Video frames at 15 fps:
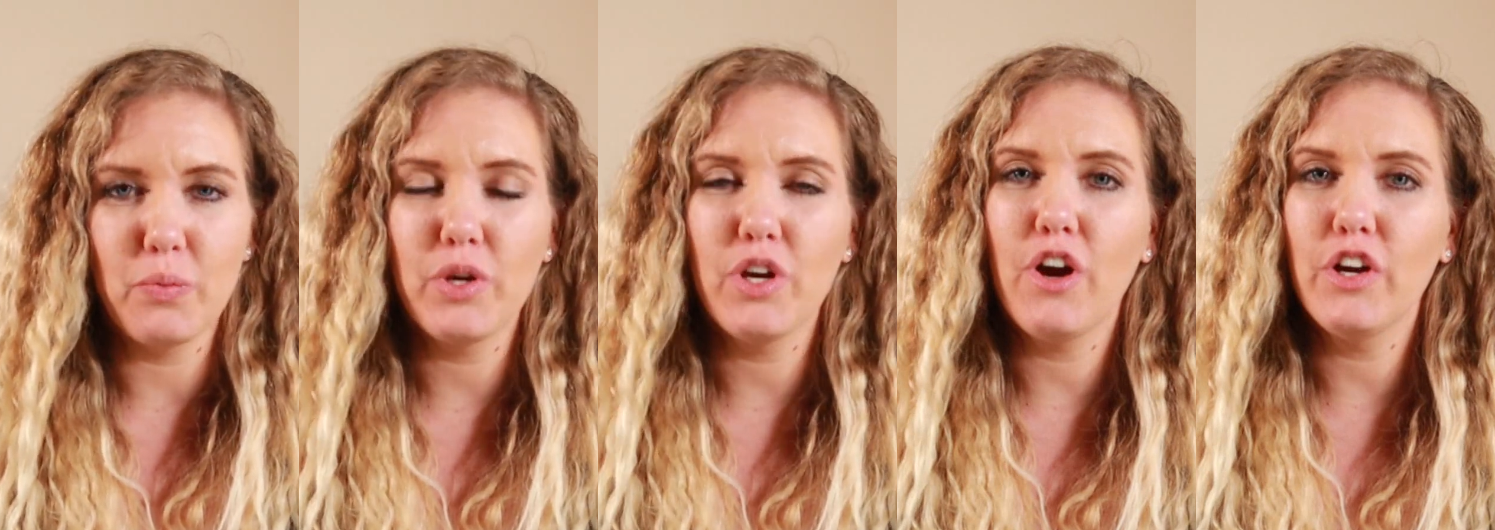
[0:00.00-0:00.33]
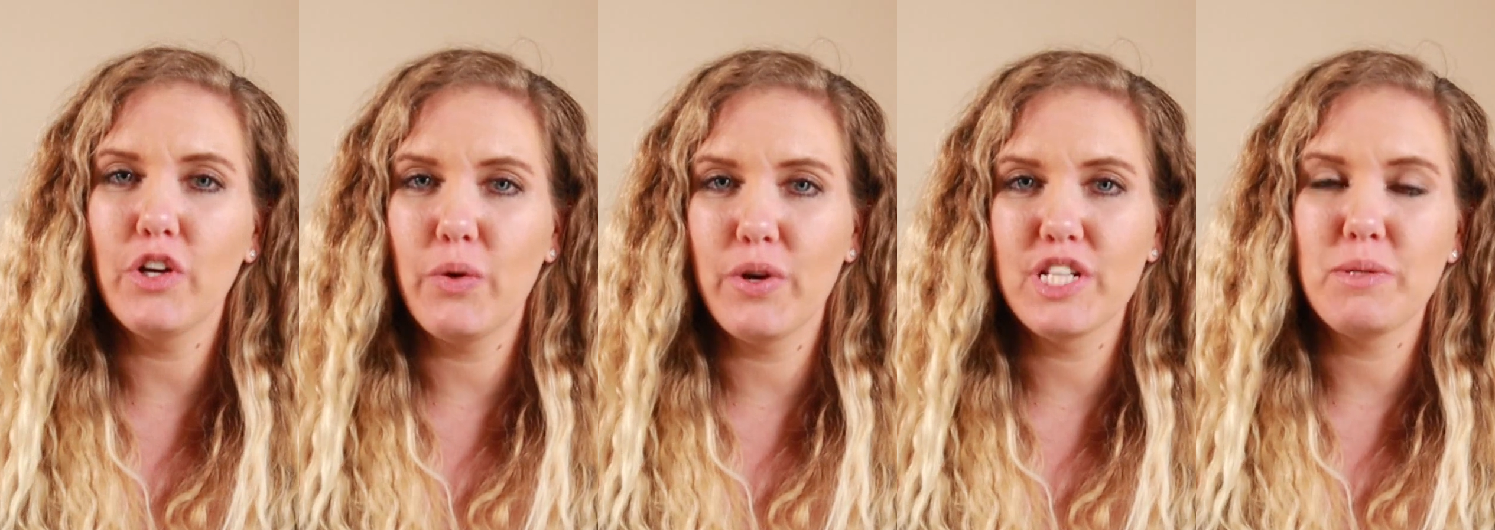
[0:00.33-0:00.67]
We
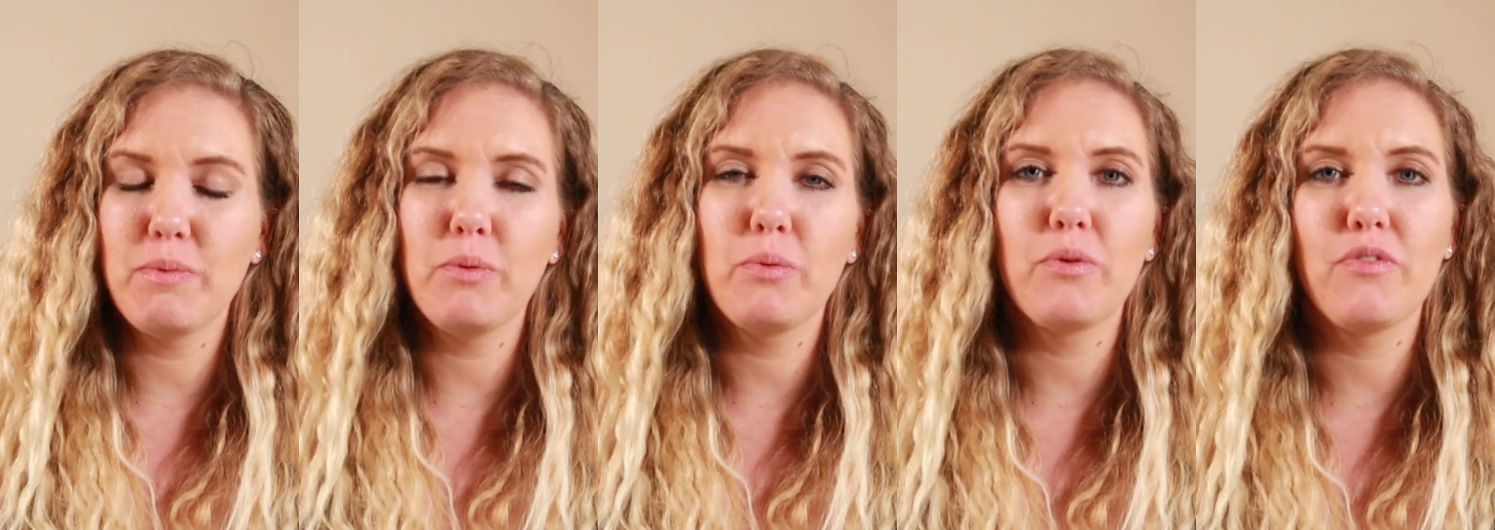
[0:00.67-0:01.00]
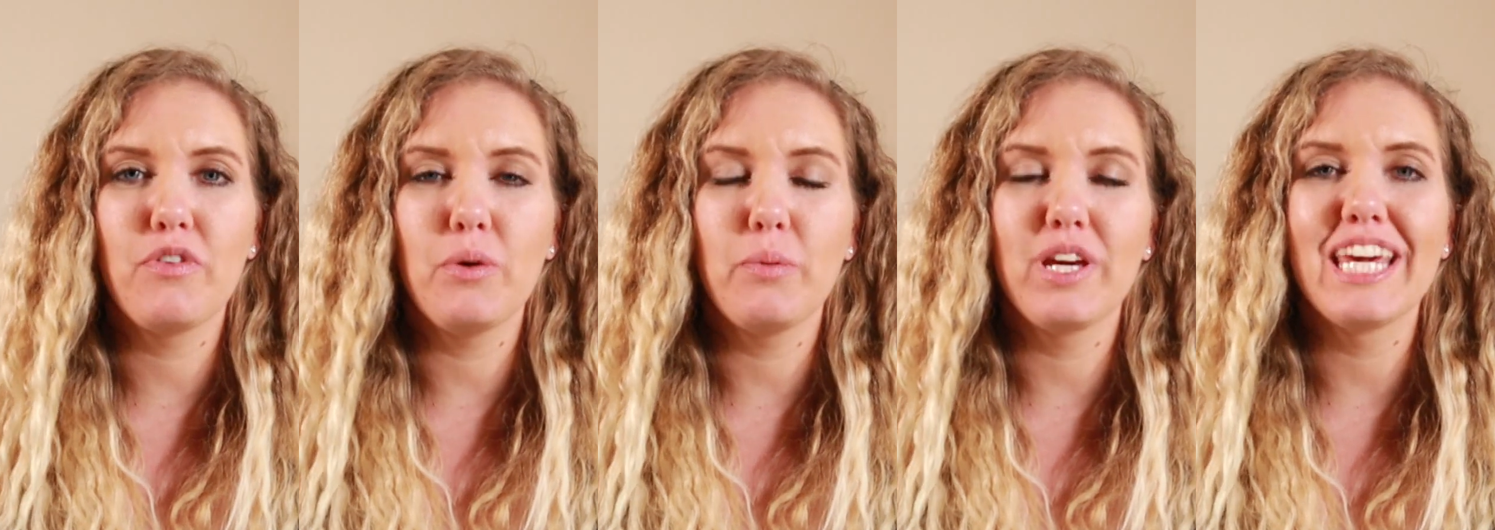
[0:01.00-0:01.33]
are going to be
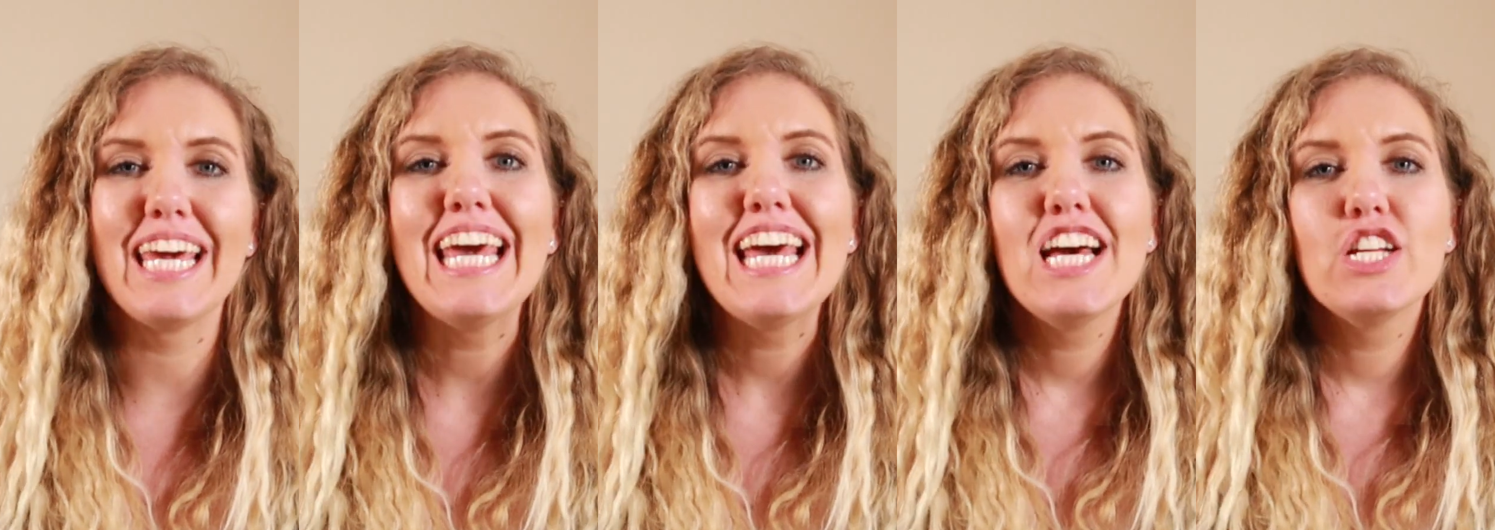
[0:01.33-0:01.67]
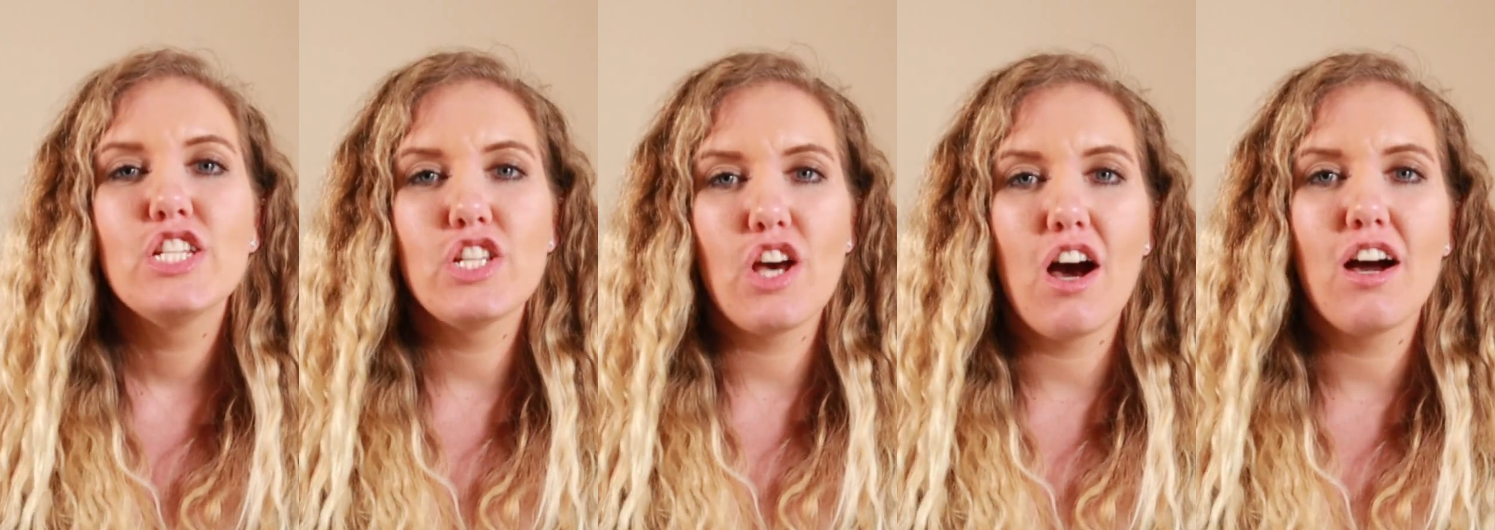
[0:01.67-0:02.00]
reviewing
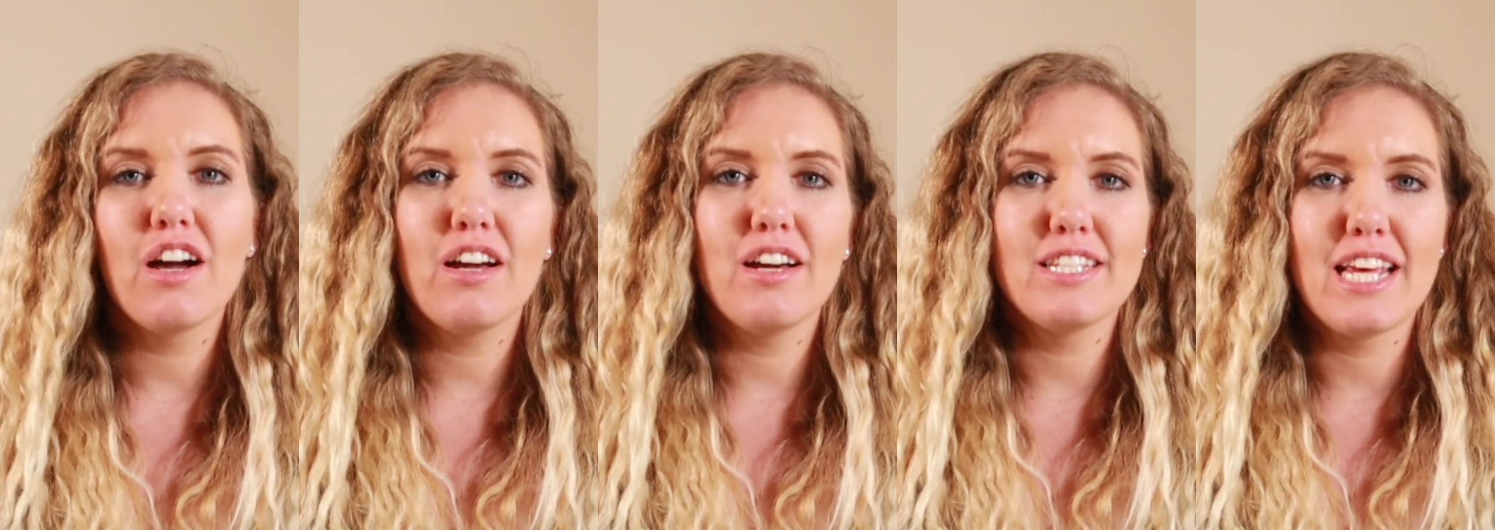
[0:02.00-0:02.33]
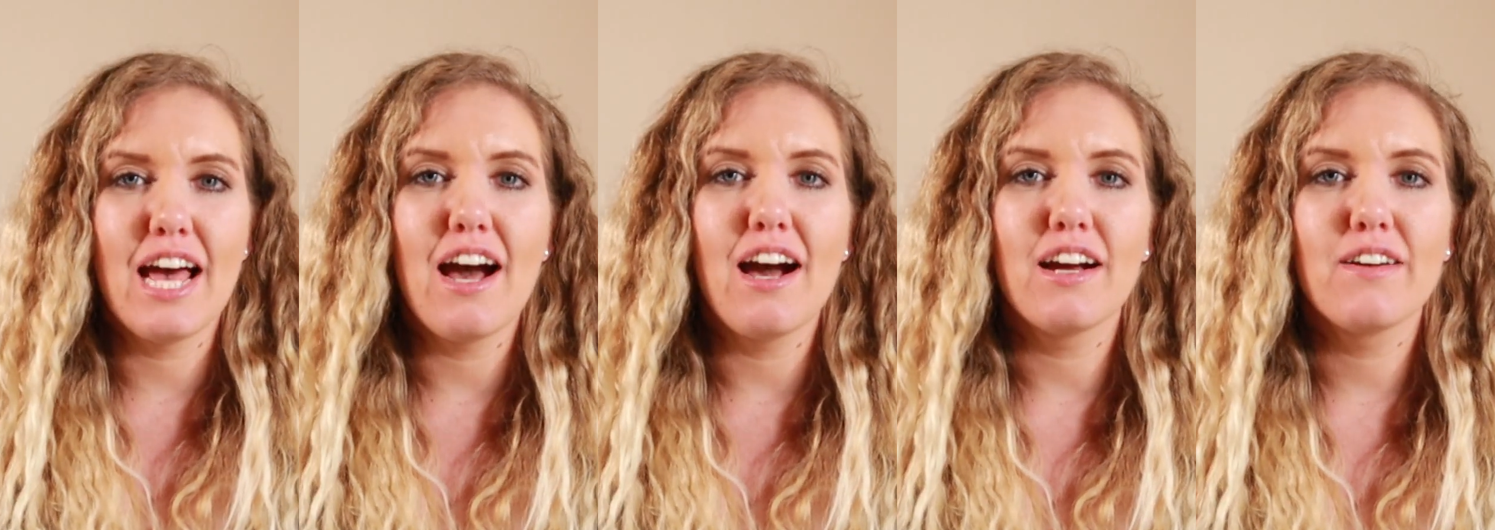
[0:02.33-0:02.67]
dog
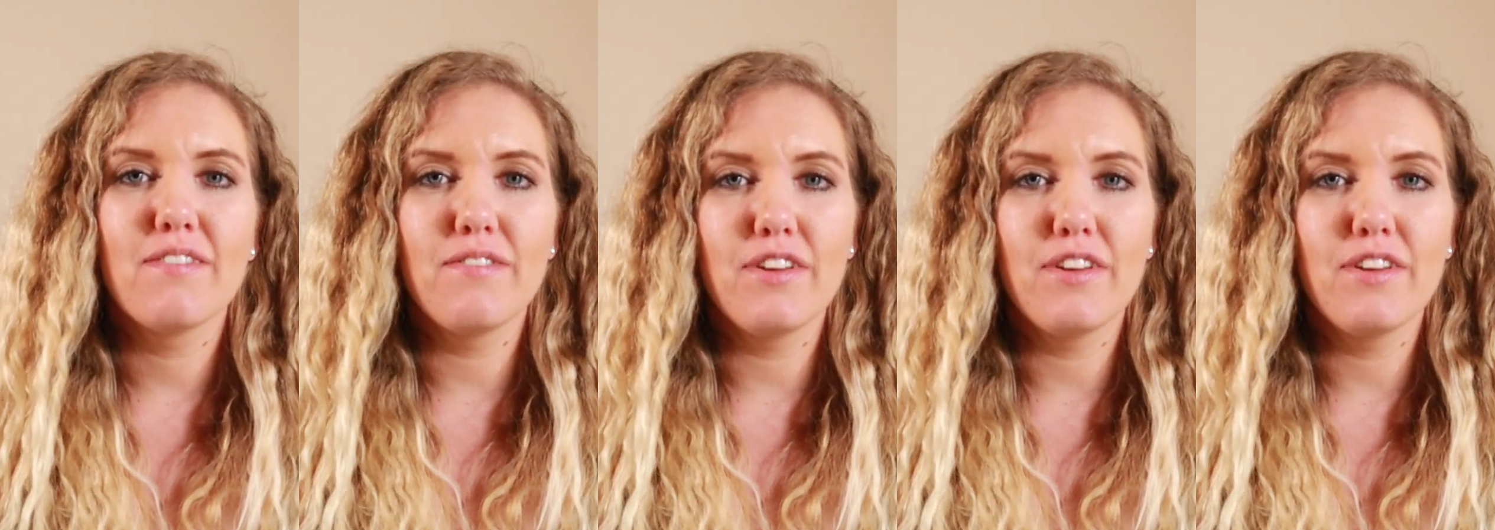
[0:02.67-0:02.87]
attack